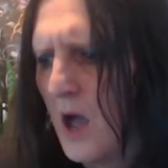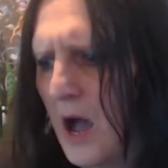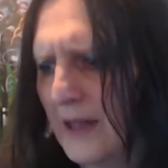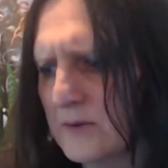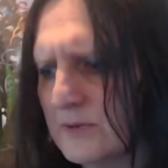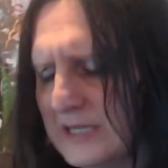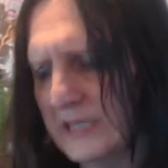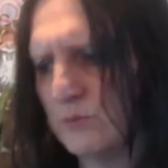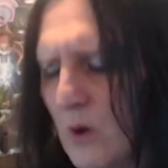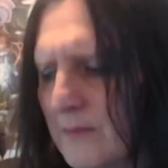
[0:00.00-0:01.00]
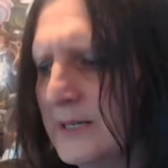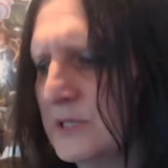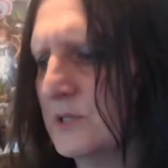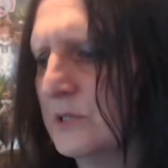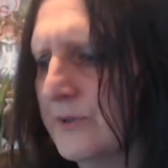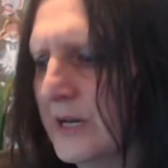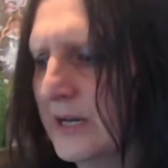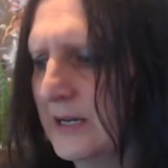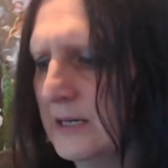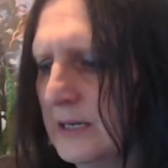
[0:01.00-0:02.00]
And there was this one puzzle
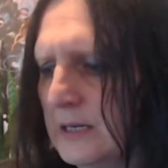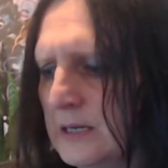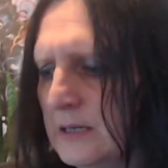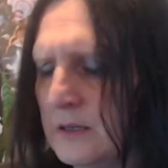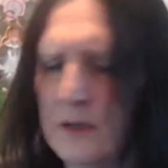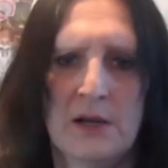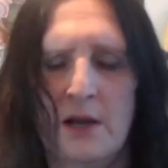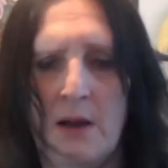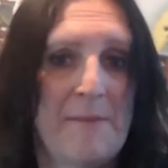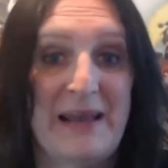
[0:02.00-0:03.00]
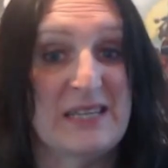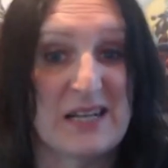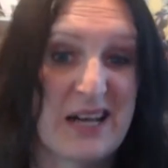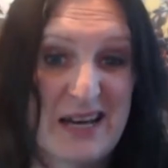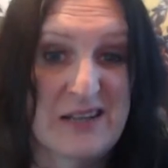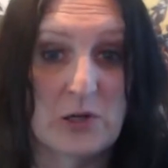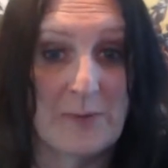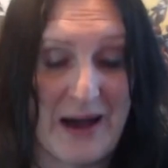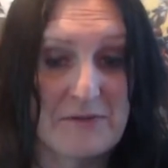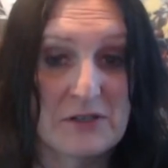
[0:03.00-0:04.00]
that basically I ended up
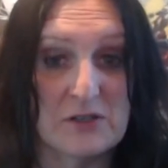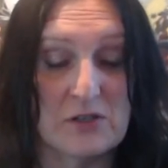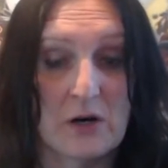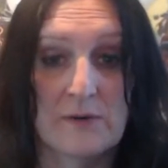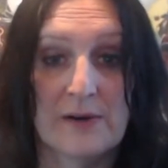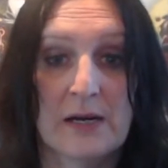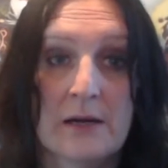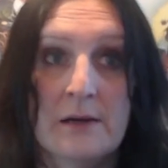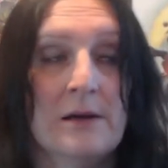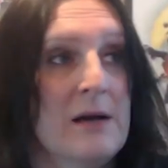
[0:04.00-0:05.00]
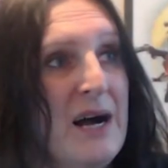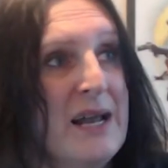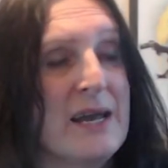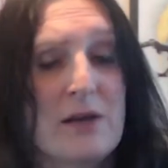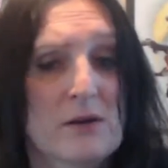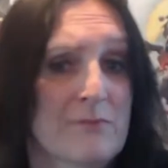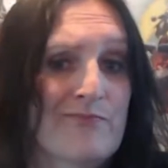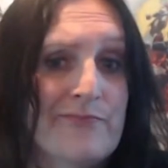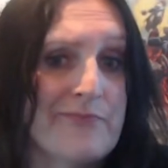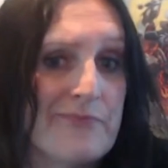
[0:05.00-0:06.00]
having to solve it, and I couldn't.
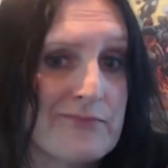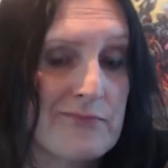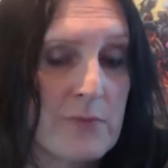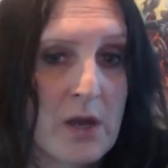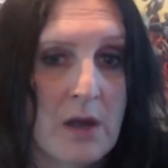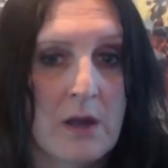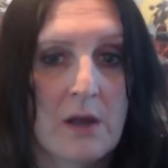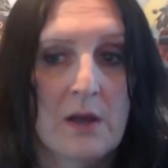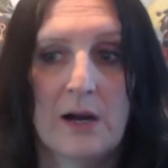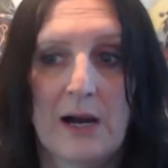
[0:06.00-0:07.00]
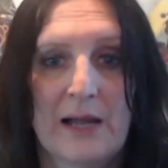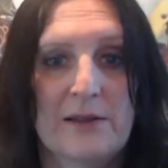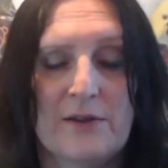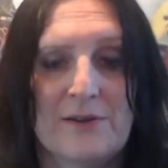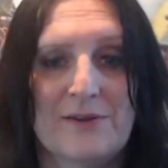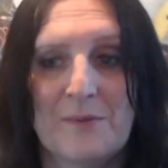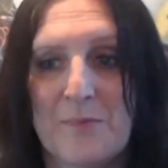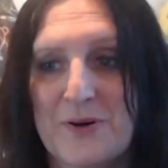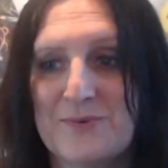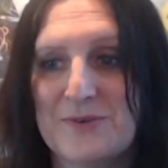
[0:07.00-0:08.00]
And the
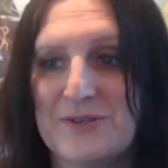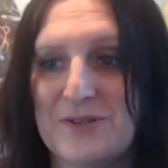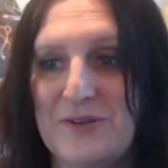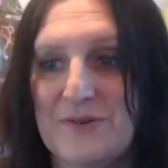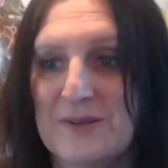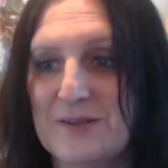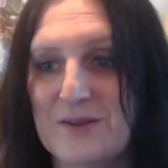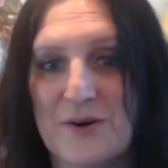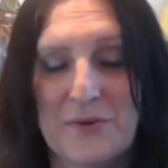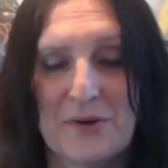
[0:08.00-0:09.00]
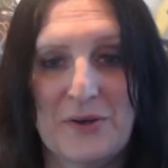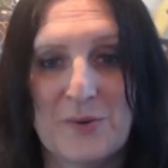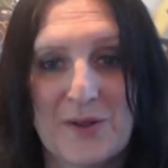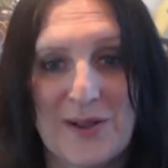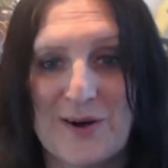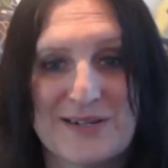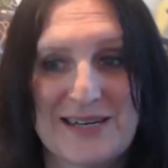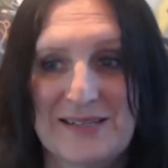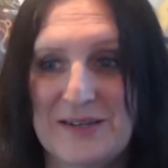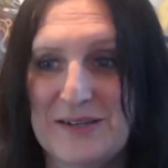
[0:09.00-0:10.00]
point was that you didn't know that you were locked
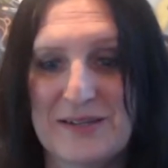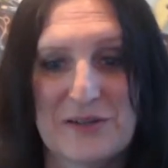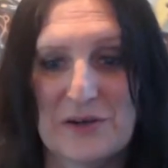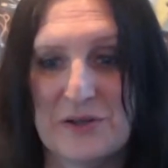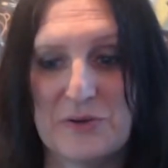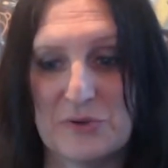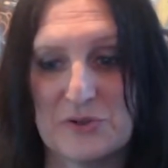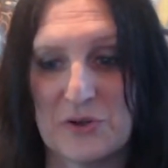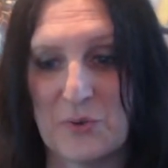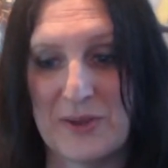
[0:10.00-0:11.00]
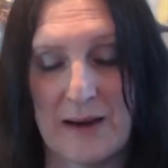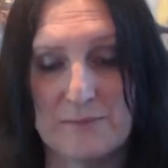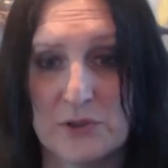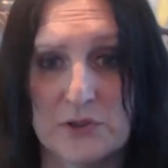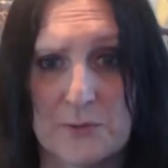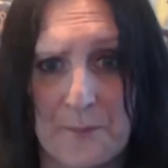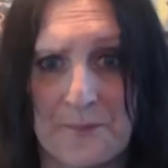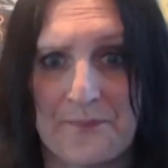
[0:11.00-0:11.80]
in. You didn't know that you were stuck with that puzzle.